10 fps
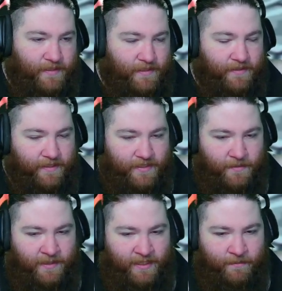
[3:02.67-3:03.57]
Okay,
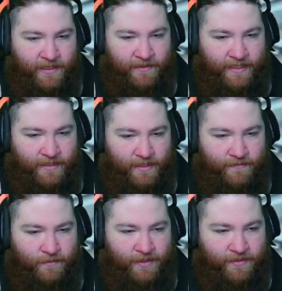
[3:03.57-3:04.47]
so we need to mail that
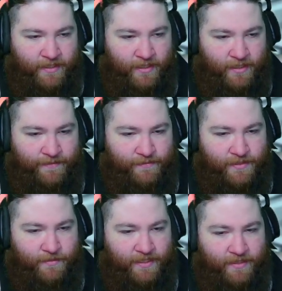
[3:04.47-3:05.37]
off. We'll mail that off
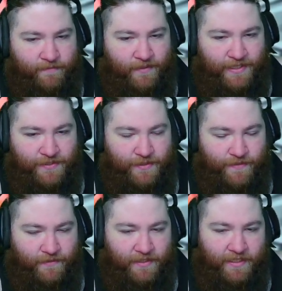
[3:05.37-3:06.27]
once we get the
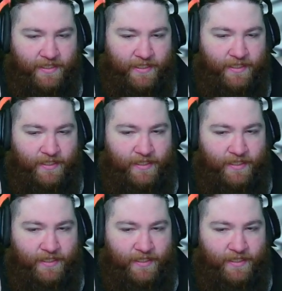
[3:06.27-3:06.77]
fossils for today.